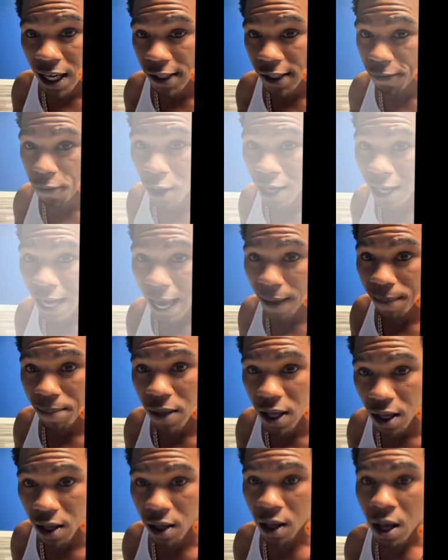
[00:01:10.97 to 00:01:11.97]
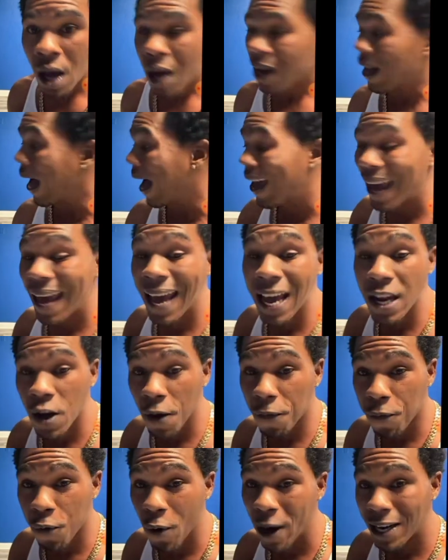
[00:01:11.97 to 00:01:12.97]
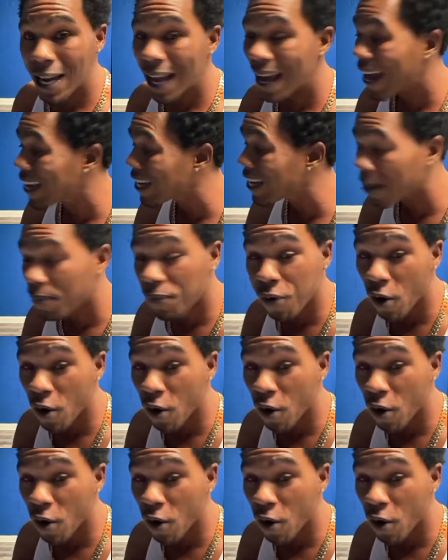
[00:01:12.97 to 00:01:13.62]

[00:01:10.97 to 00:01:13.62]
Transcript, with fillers: an ex-friend like me. Cause any friend, any